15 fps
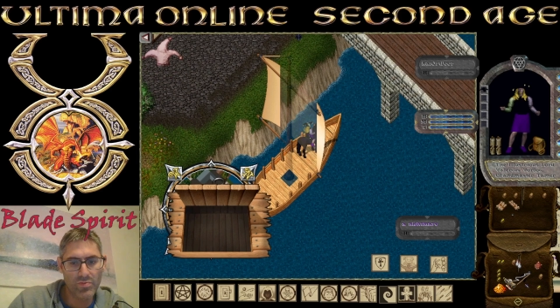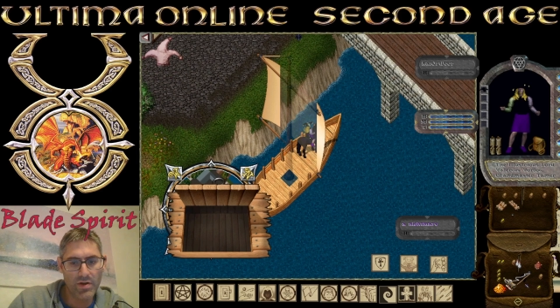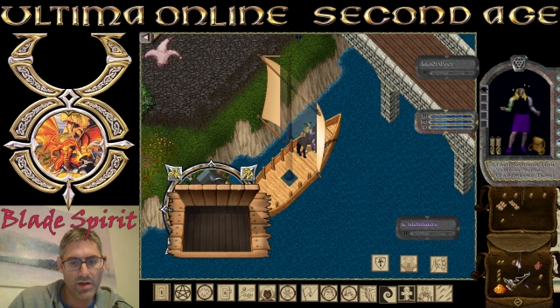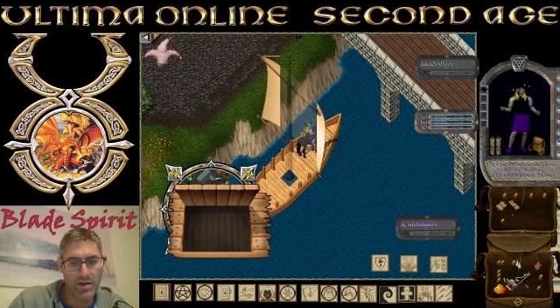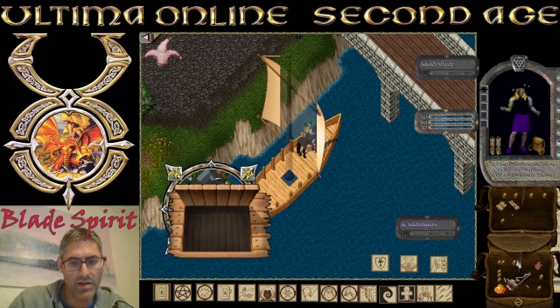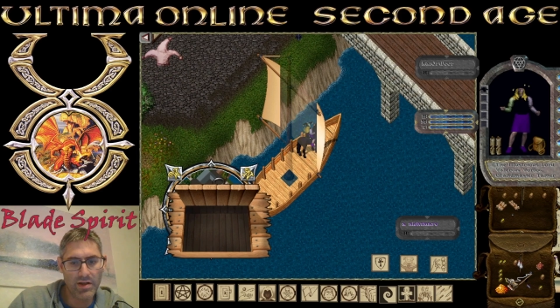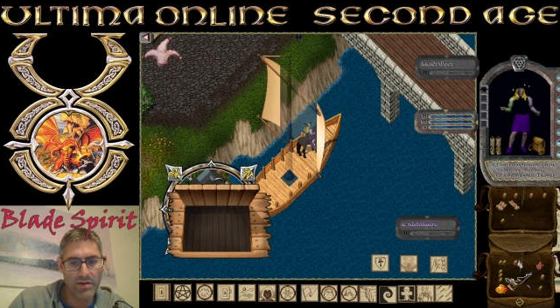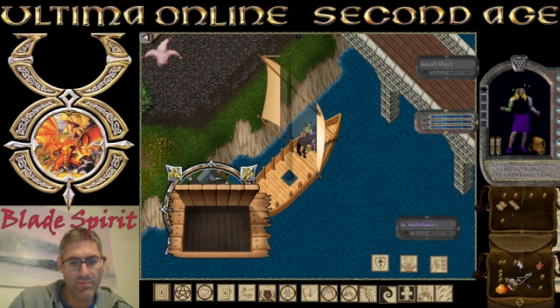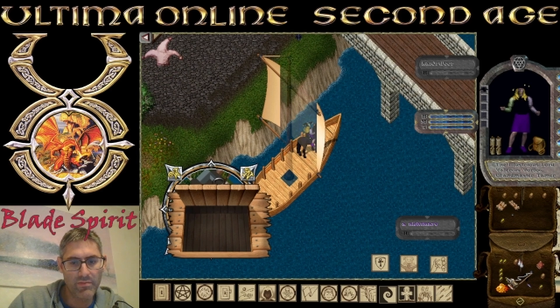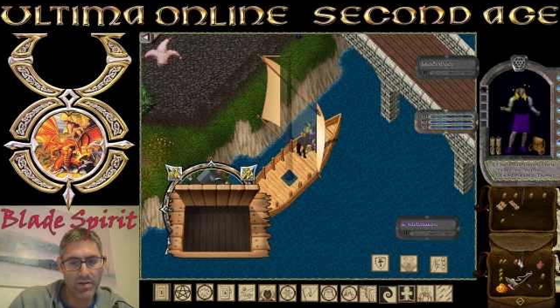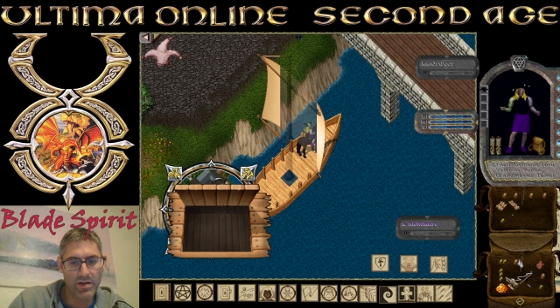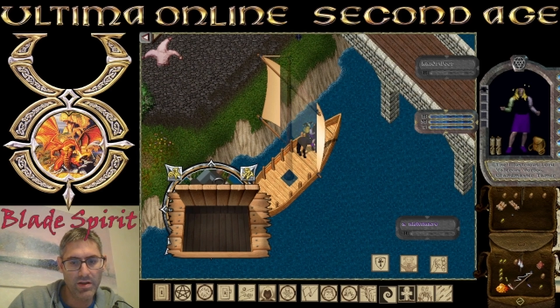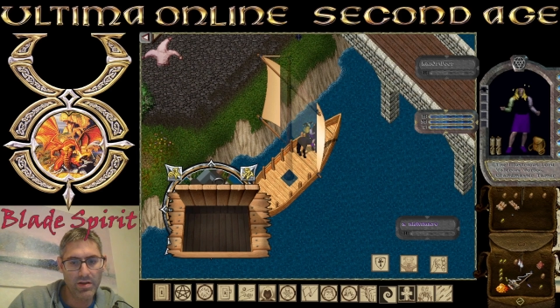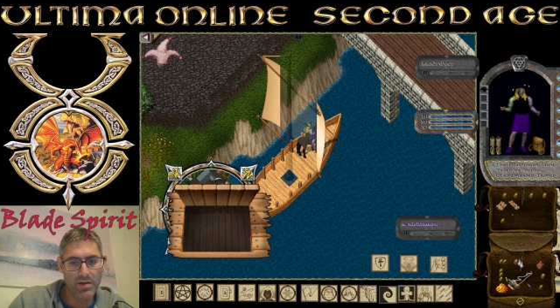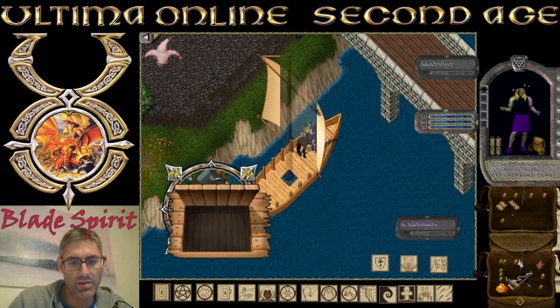One can be
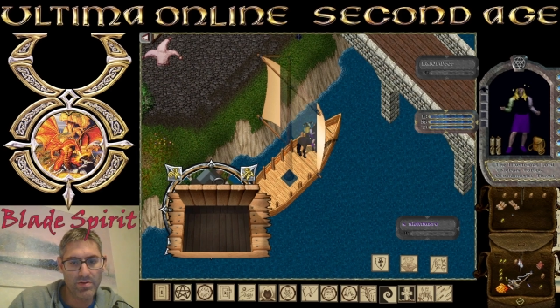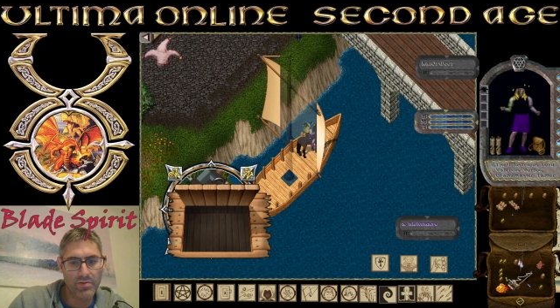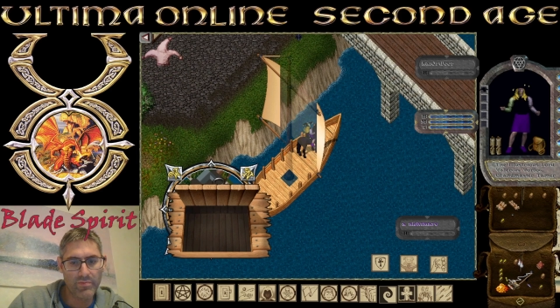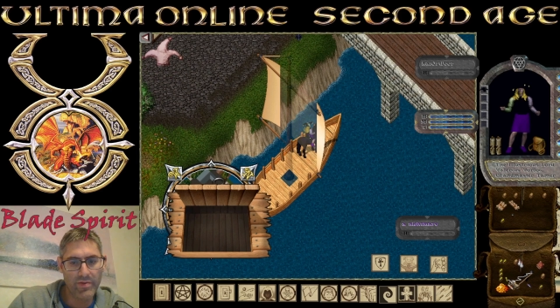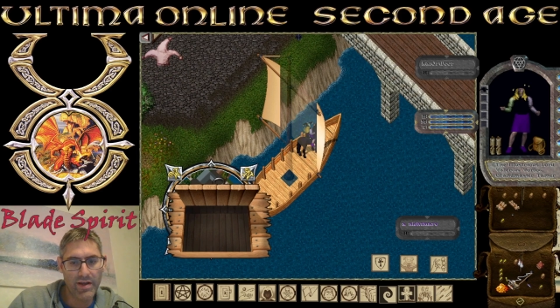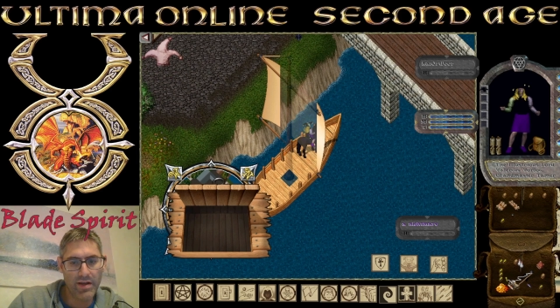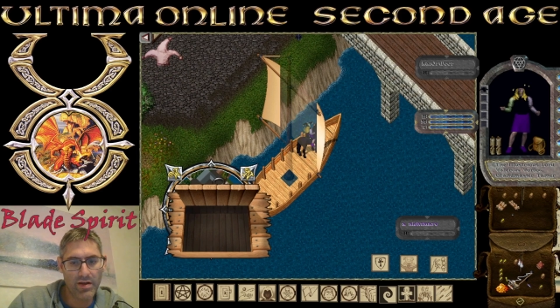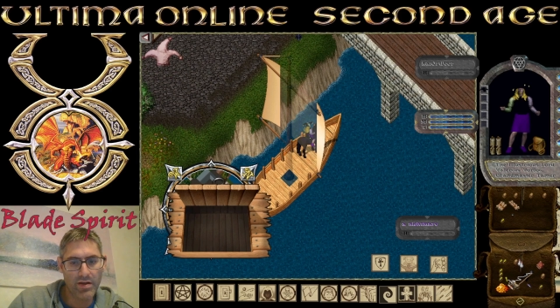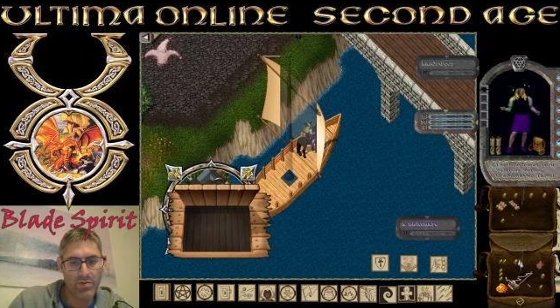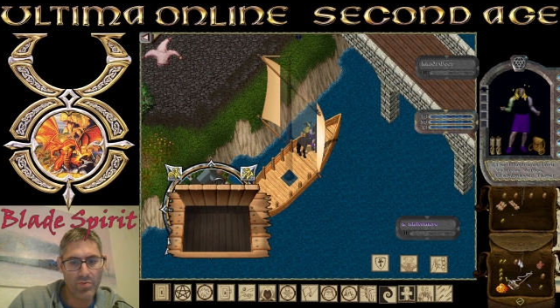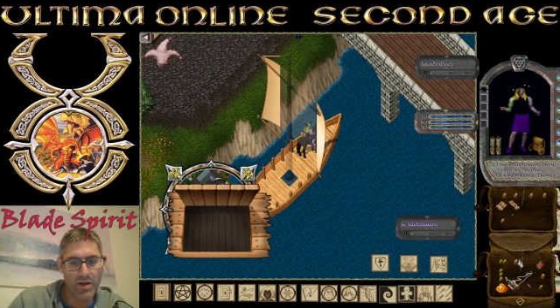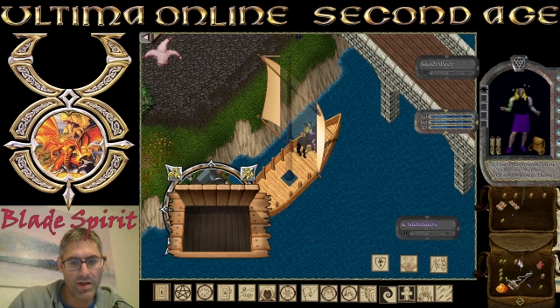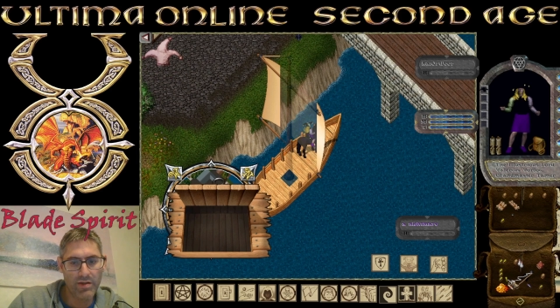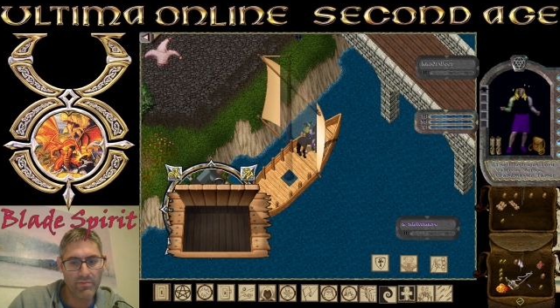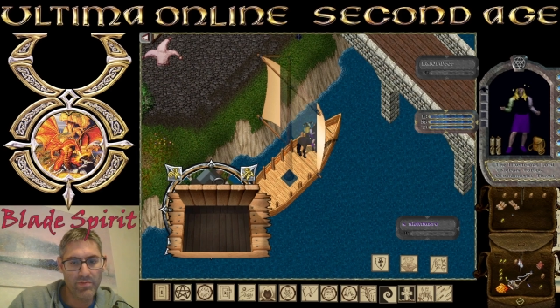in your bank,
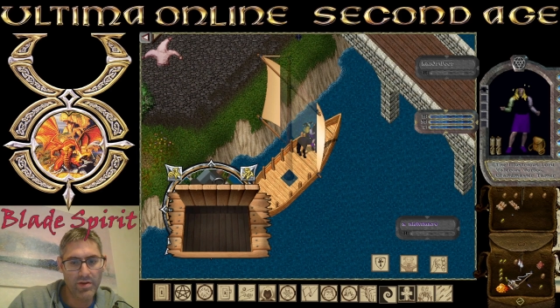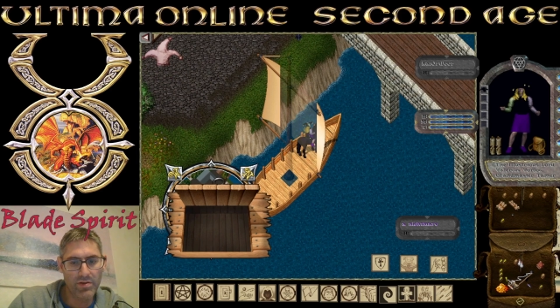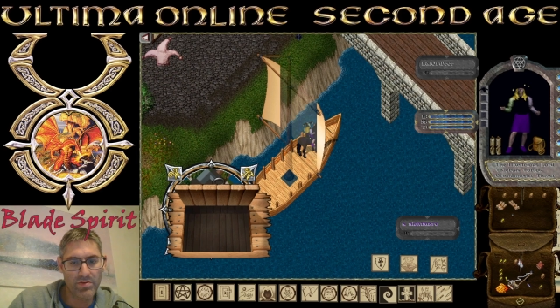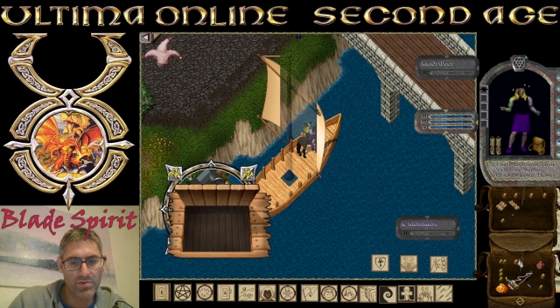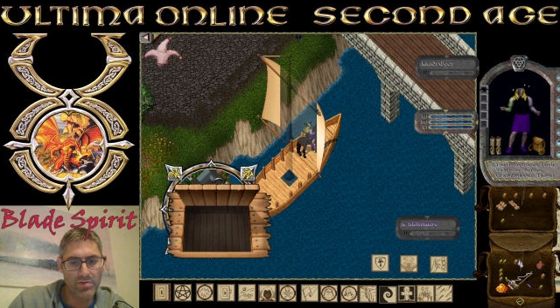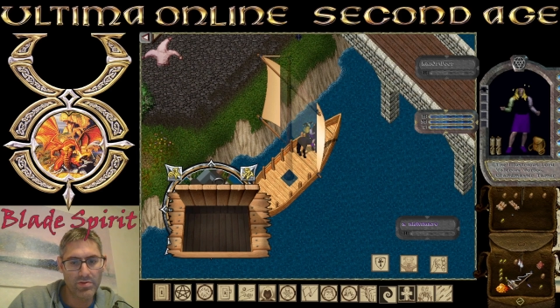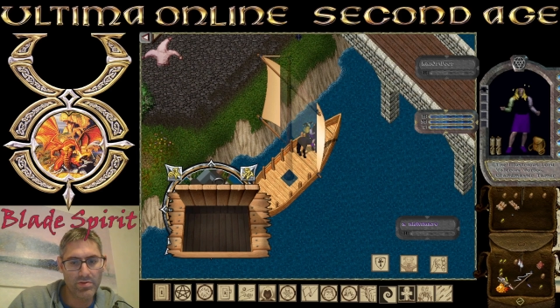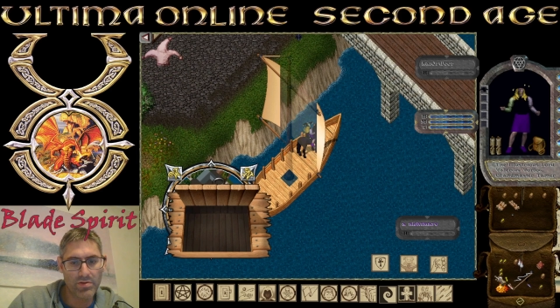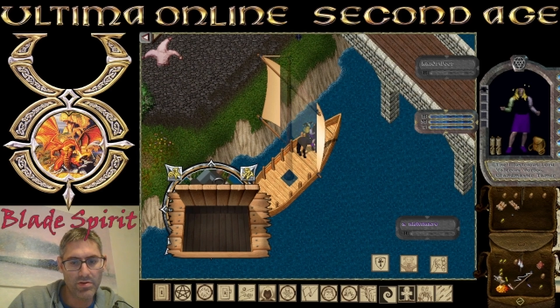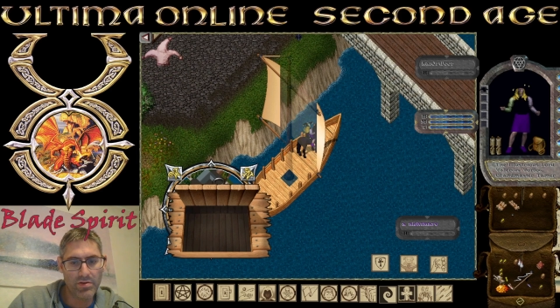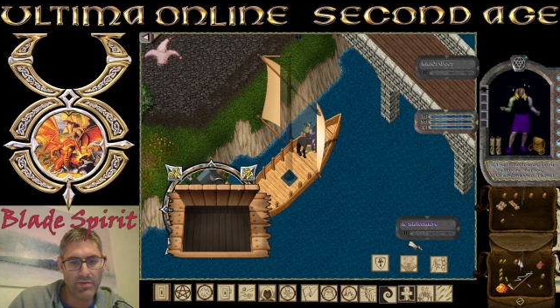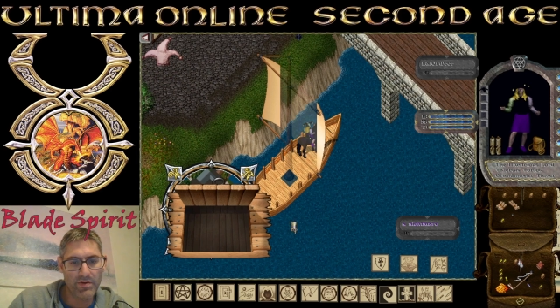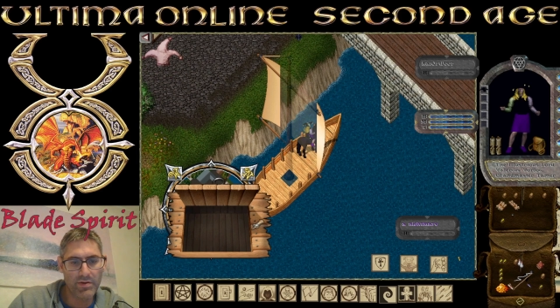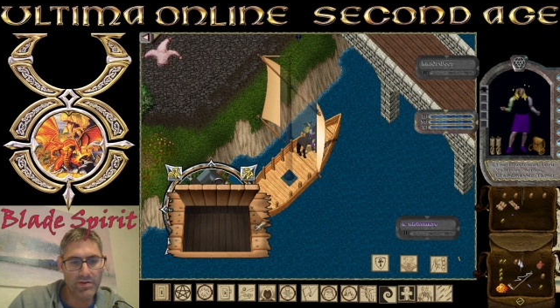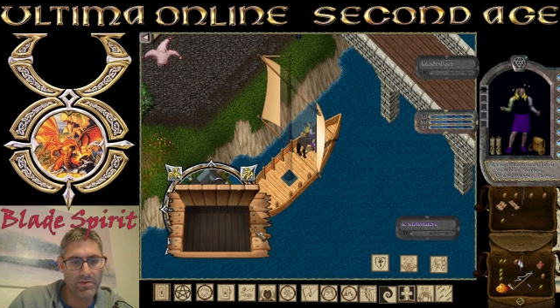one can be on your
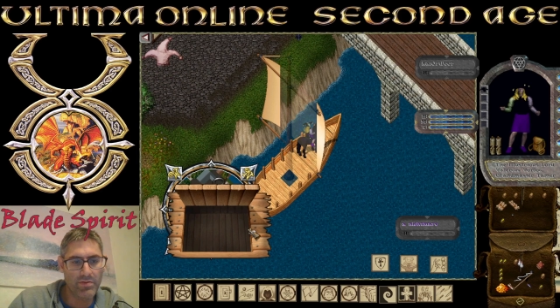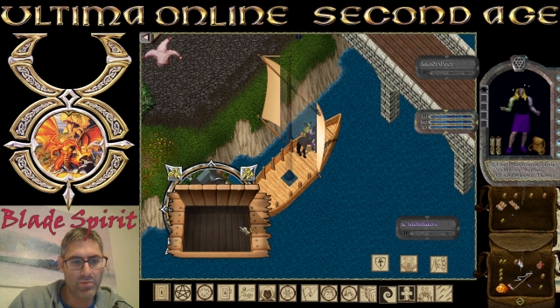character.